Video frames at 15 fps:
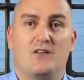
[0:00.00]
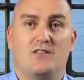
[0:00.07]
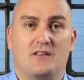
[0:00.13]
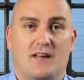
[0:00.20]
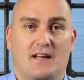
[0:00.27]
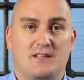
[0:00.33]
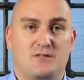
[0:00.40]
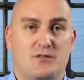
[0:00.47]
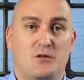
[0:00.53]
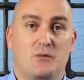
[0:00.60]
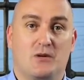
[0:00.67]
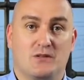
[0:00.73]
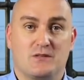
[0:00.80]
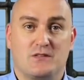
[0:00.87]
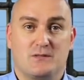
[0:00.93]
over the next
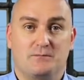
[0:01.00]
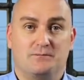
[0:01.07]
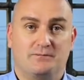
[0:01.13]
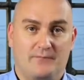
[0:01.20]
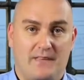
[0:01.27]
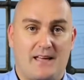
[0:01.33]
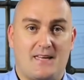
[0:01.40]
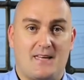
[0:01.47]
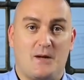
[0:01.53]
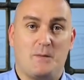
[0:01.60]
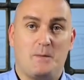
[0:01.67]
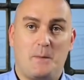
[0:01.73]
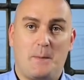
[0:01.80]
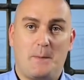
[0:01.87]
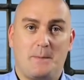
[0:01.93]
few months. Thank you.